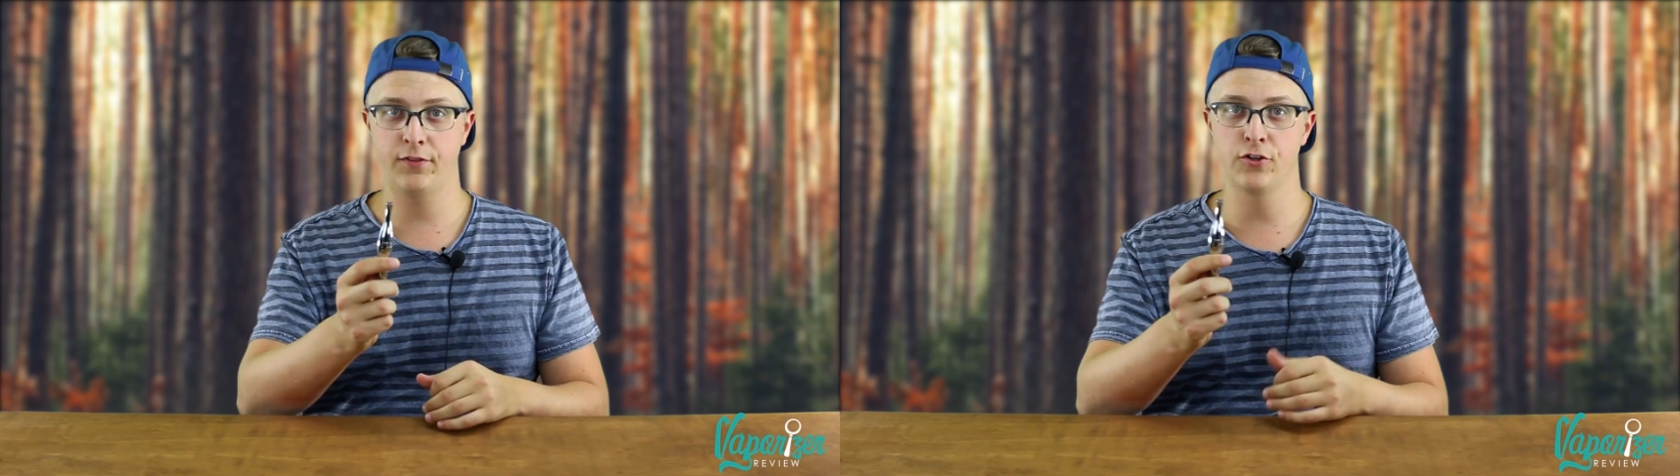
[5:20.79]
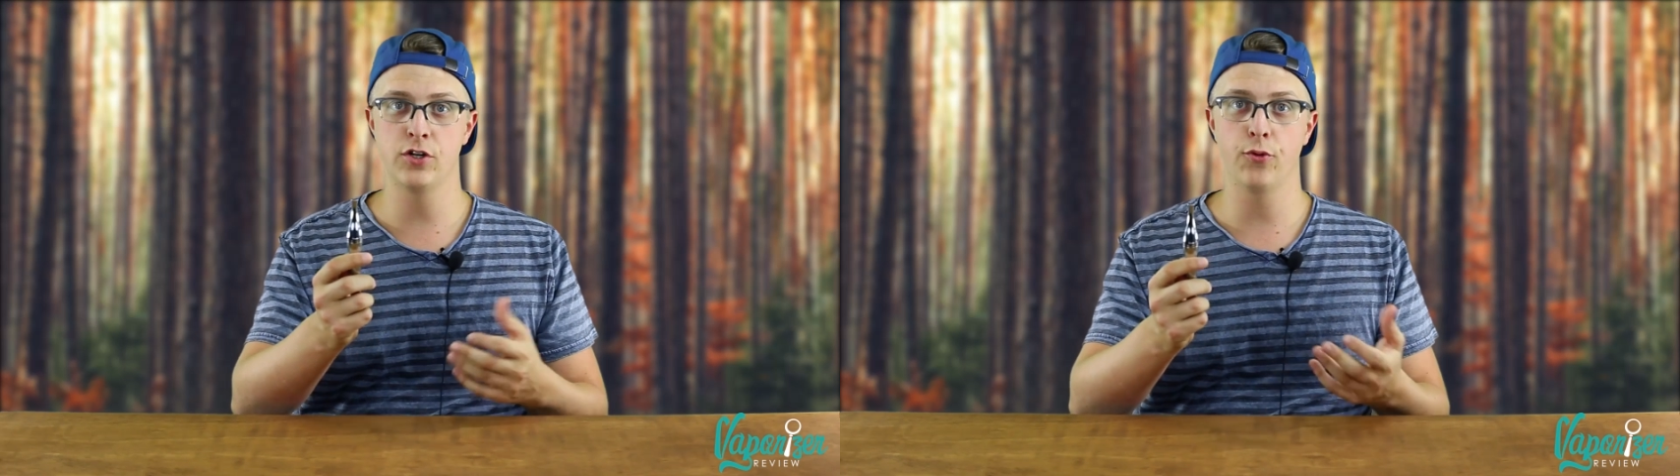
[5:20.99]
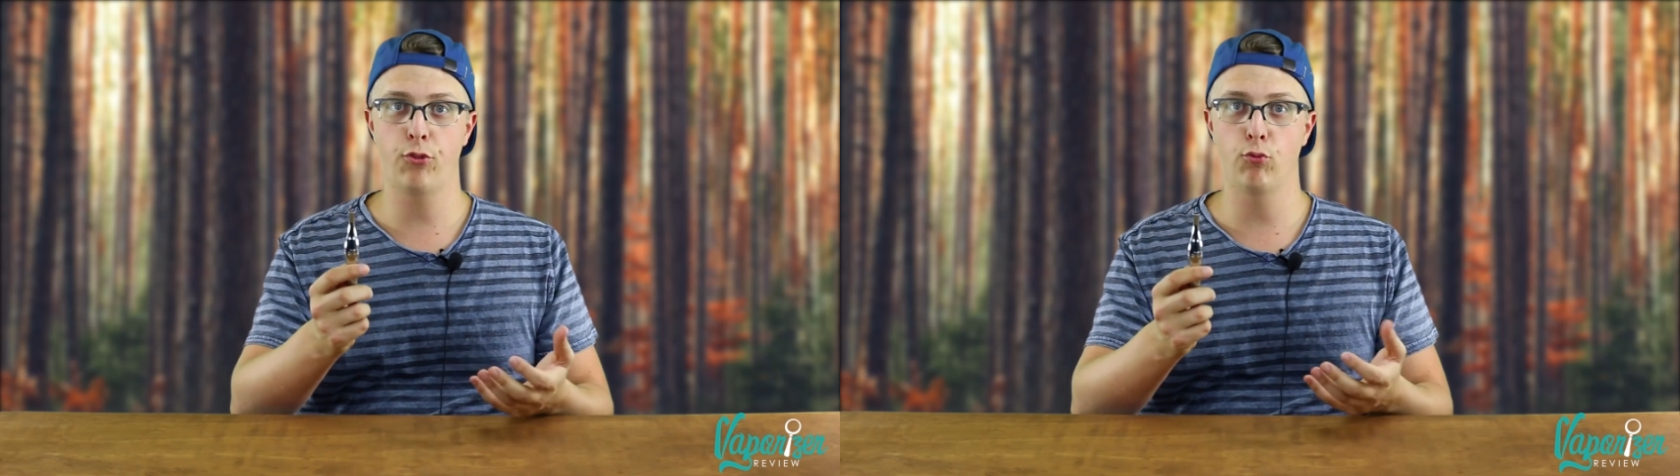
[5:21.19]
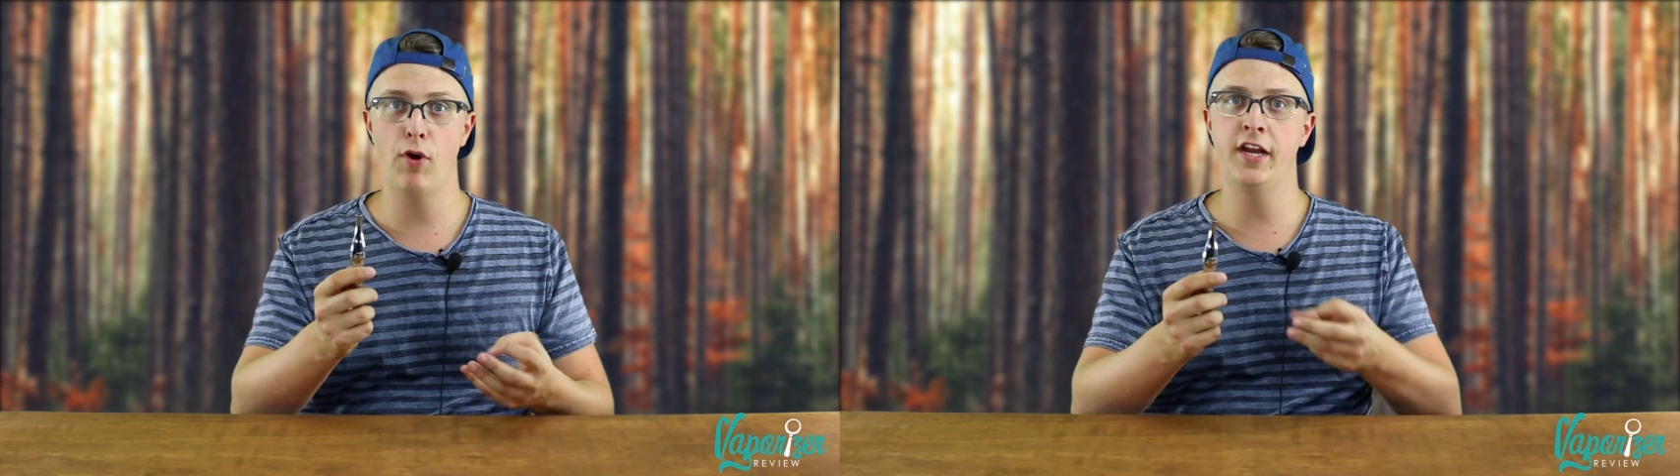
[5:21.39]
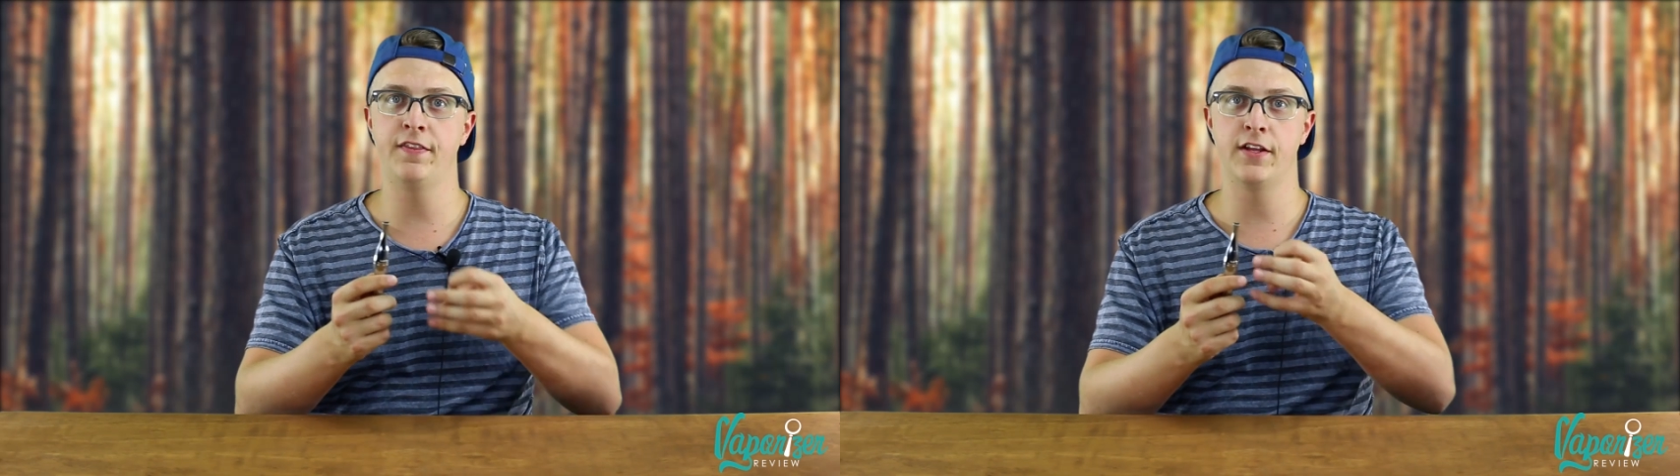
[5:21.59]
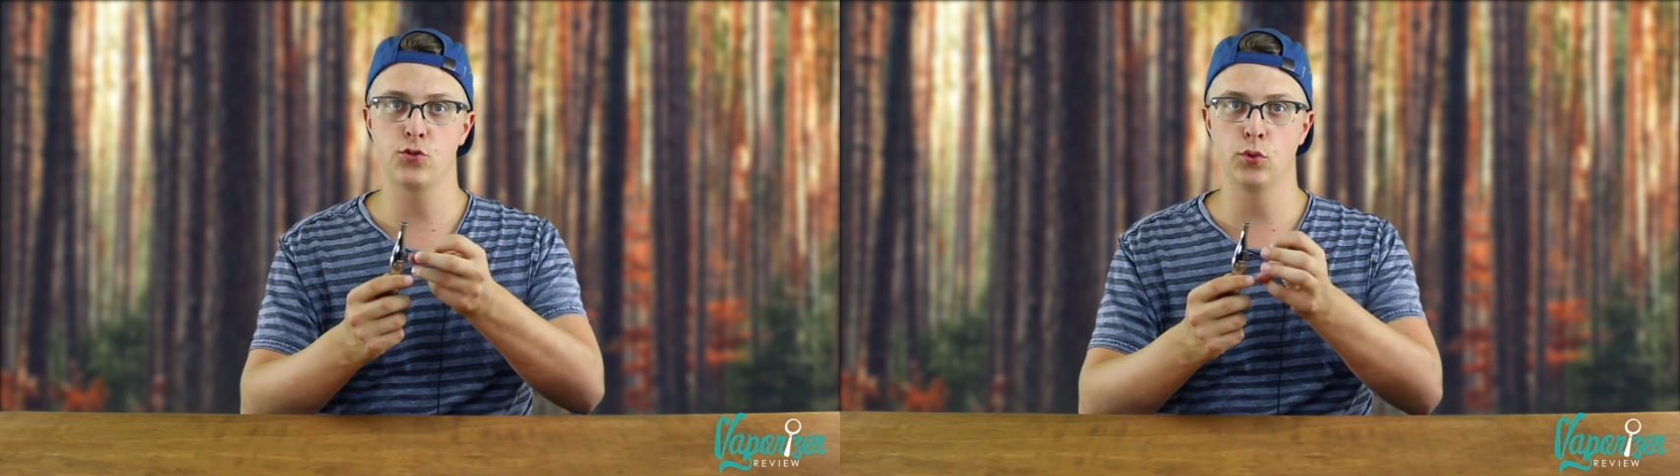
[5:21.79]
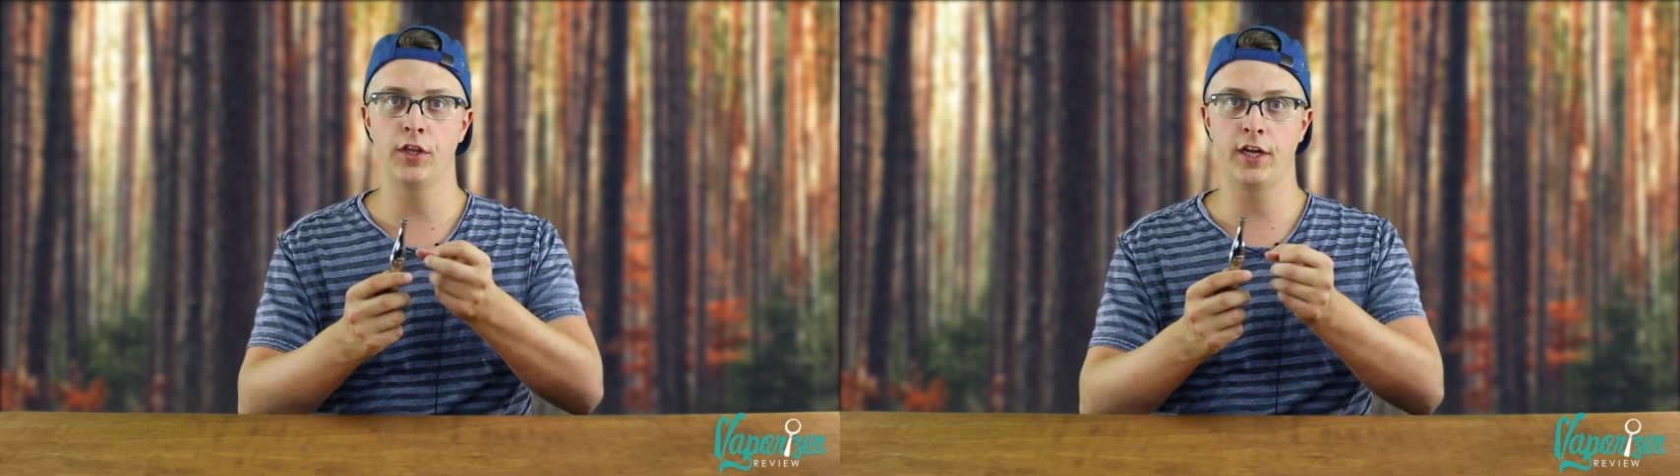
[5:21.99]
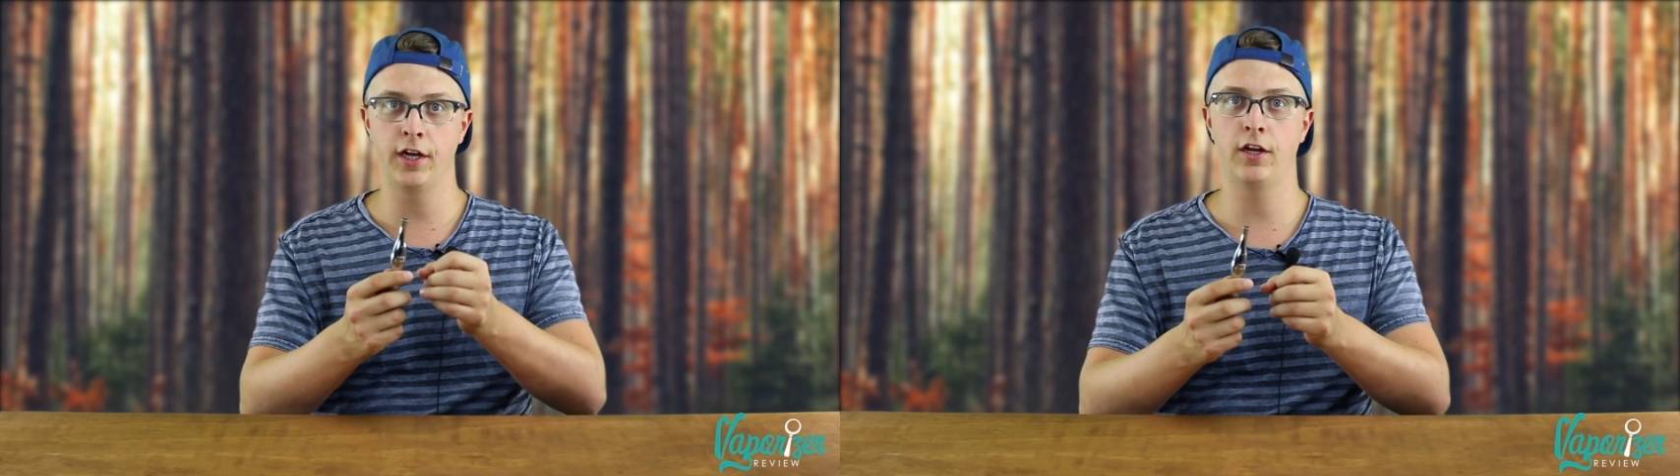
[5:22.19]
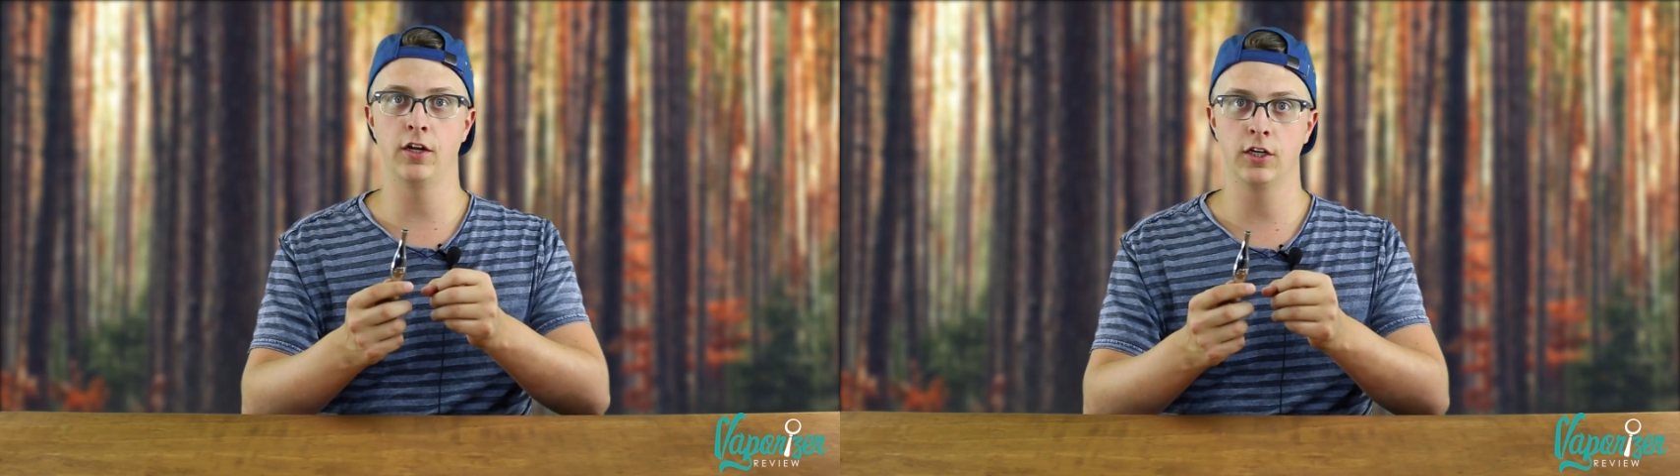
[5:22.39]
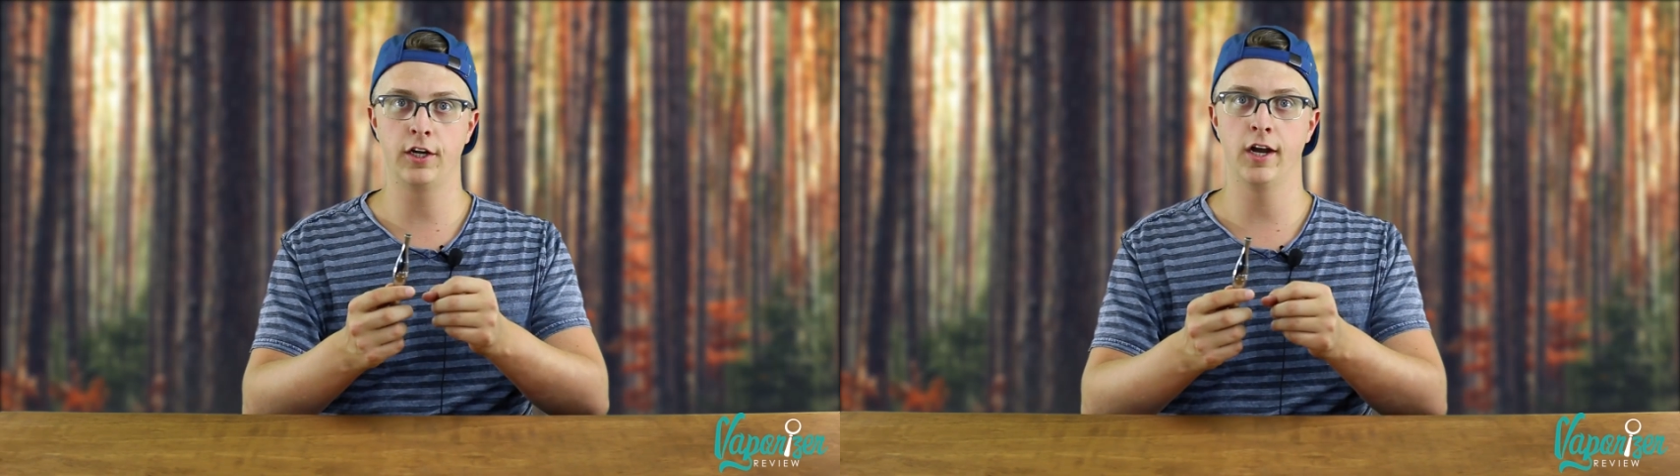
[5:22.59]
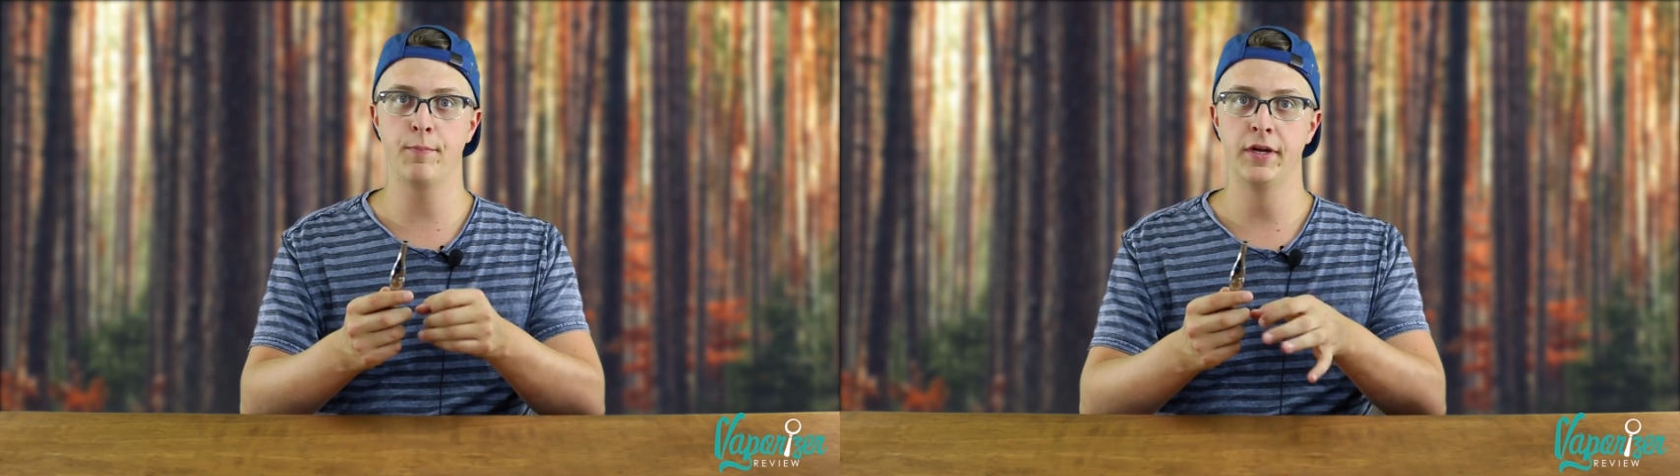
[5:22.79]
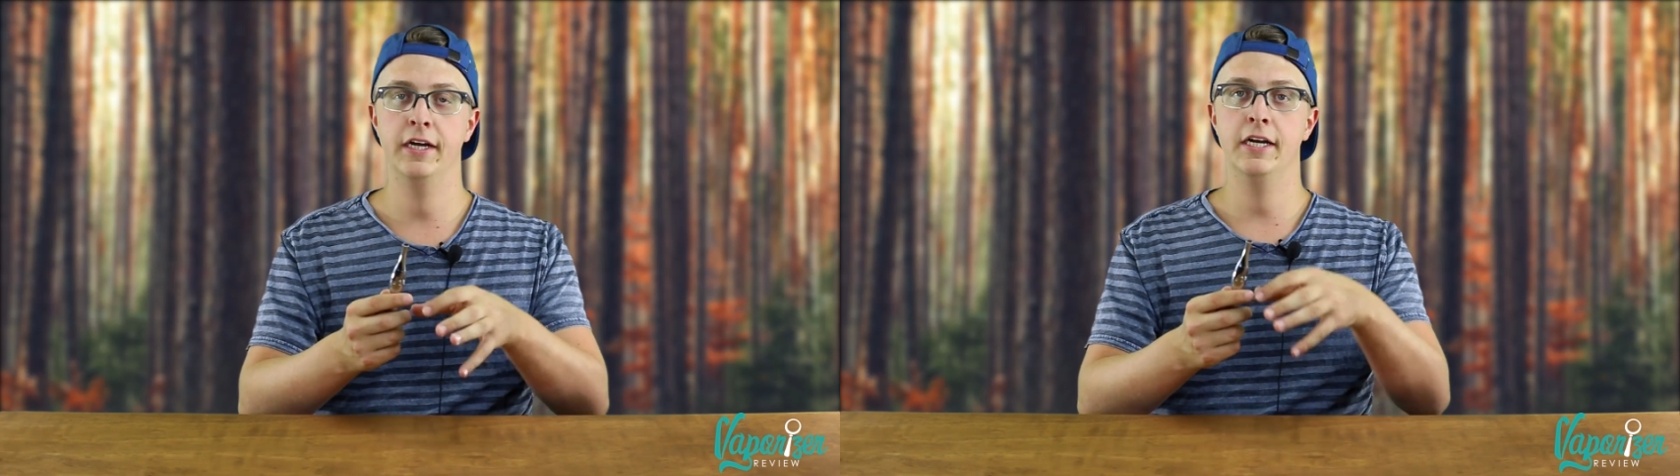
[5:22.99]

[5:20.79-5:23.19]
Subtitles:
There's no threading that's really going to gunk up.